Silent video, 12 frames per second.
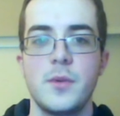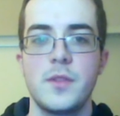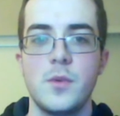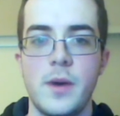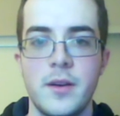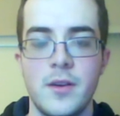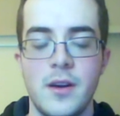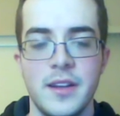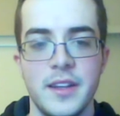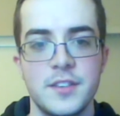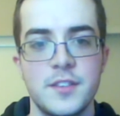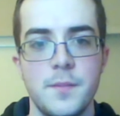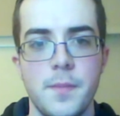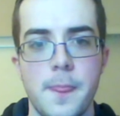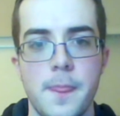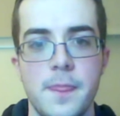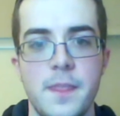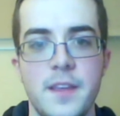with a wider audience.
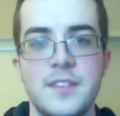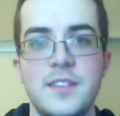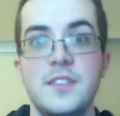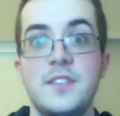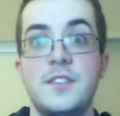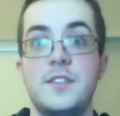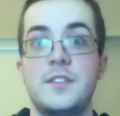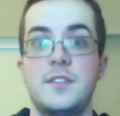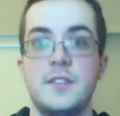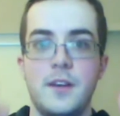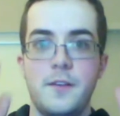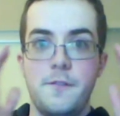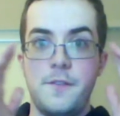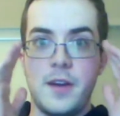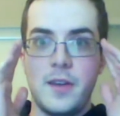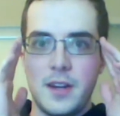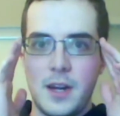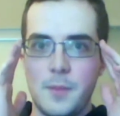This is a
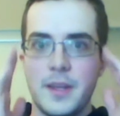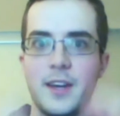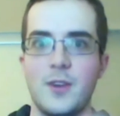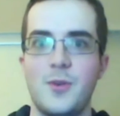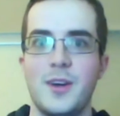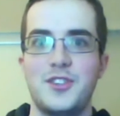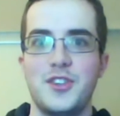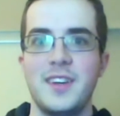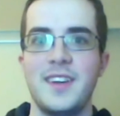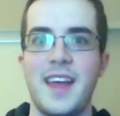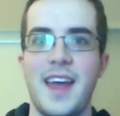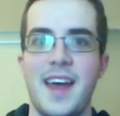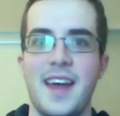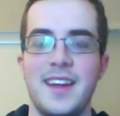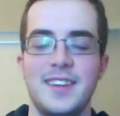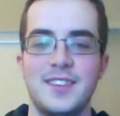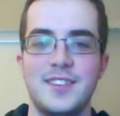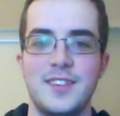very complicated question,
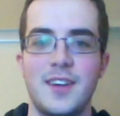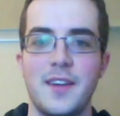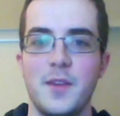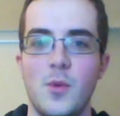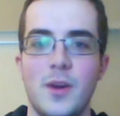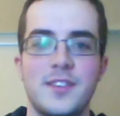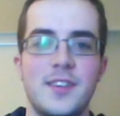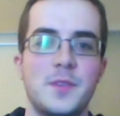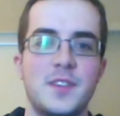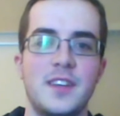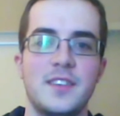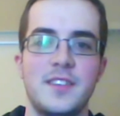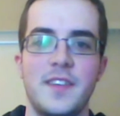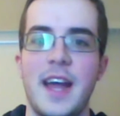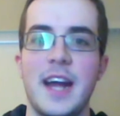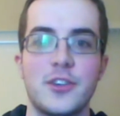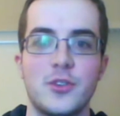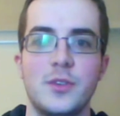and not in the what's up sense, in
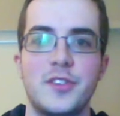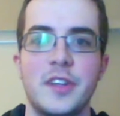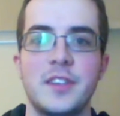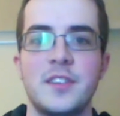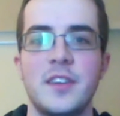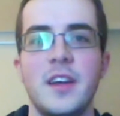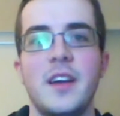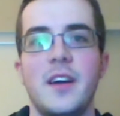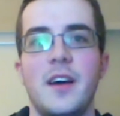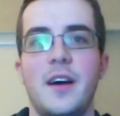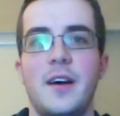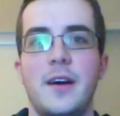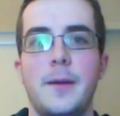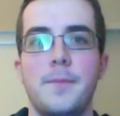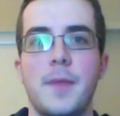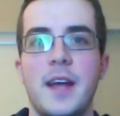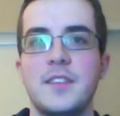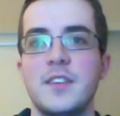the actual sense.
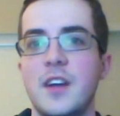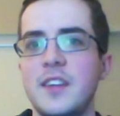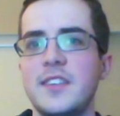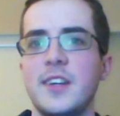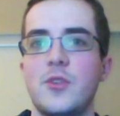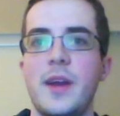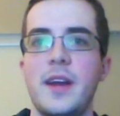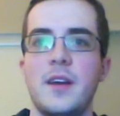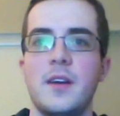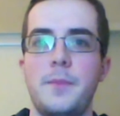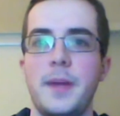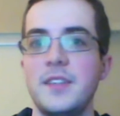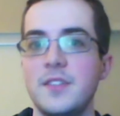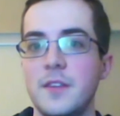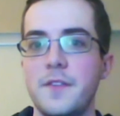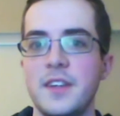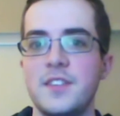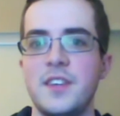As a content creator based
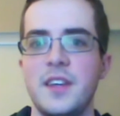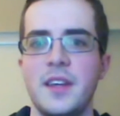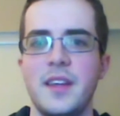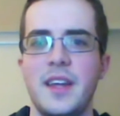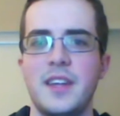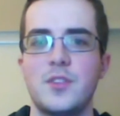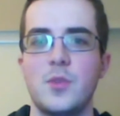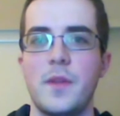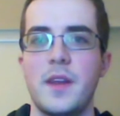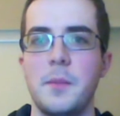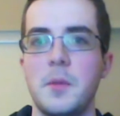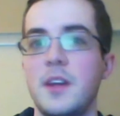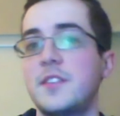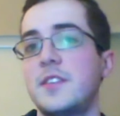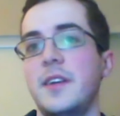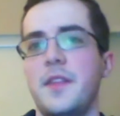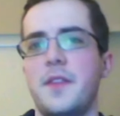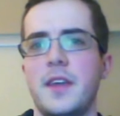on fencing, it's one that I'm
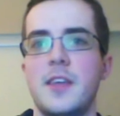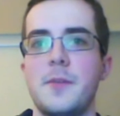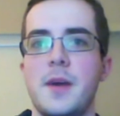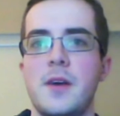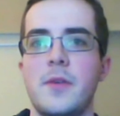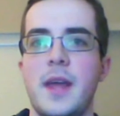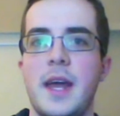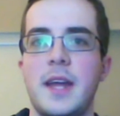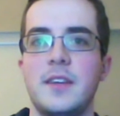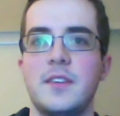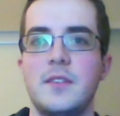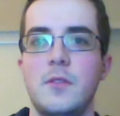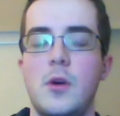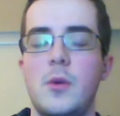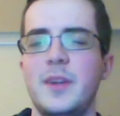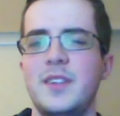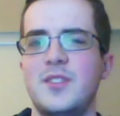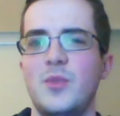constantly thinking about and
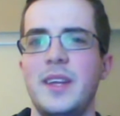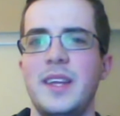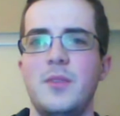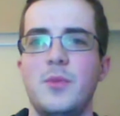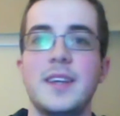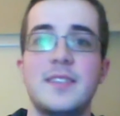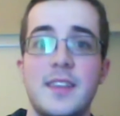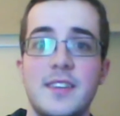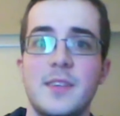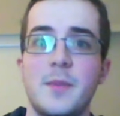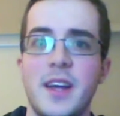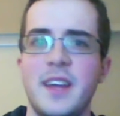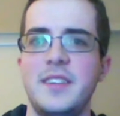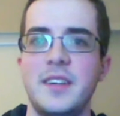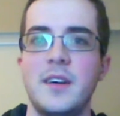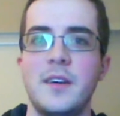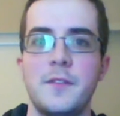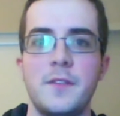always really reassessing my
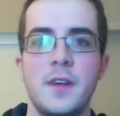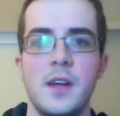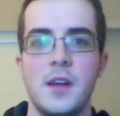idea of.